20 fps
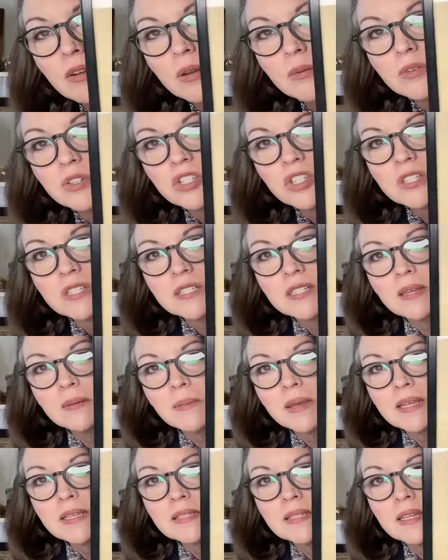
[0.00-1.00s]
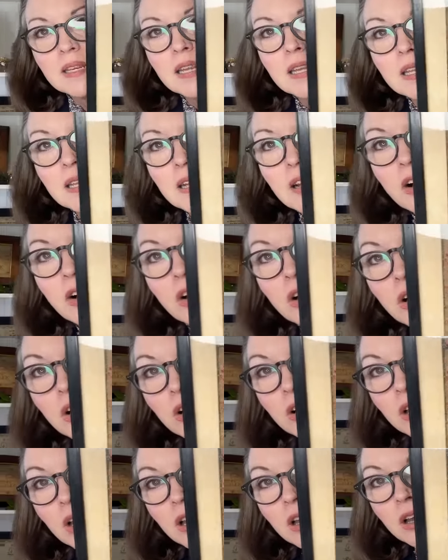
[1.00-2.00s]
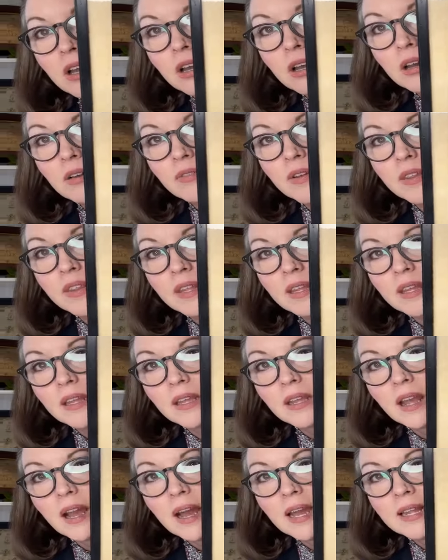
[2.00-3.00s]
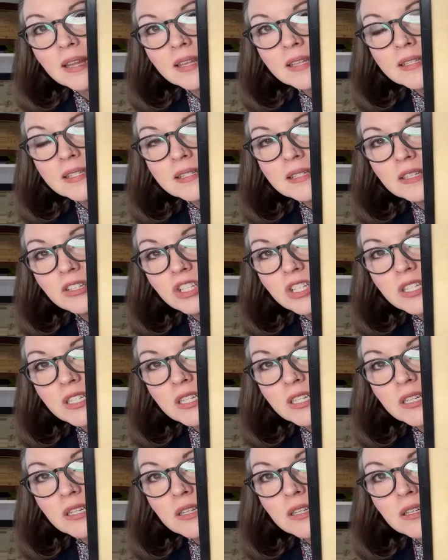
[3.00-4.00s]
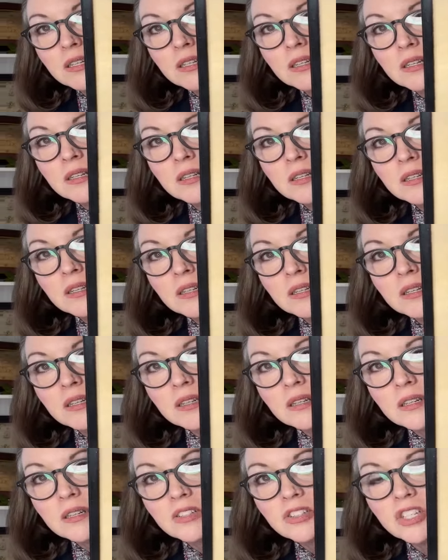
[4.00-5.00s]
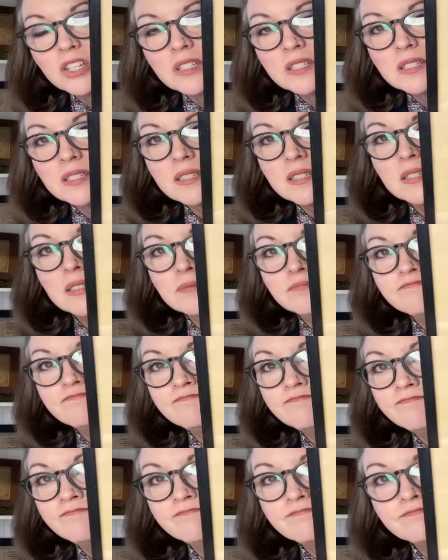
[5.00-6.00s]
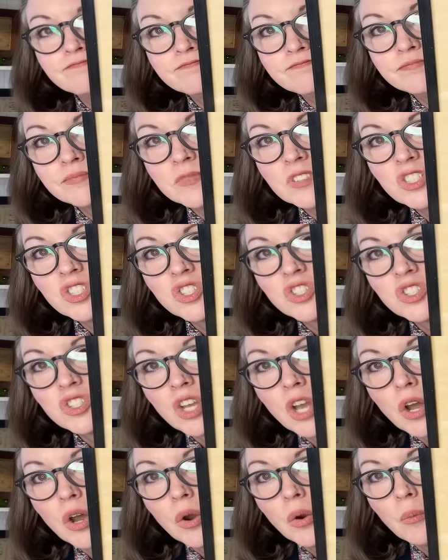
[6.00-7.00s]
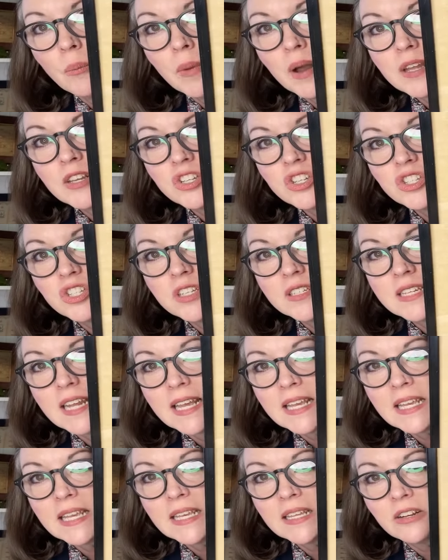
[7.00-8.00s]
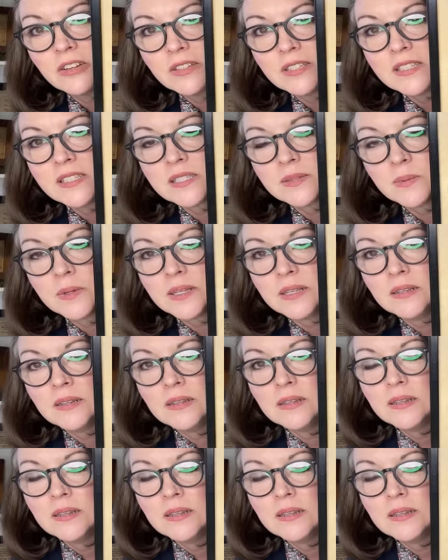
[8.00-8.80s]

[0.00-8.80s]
It was just amazing. And then all of the eyelet stitching, just so much to take in on this one.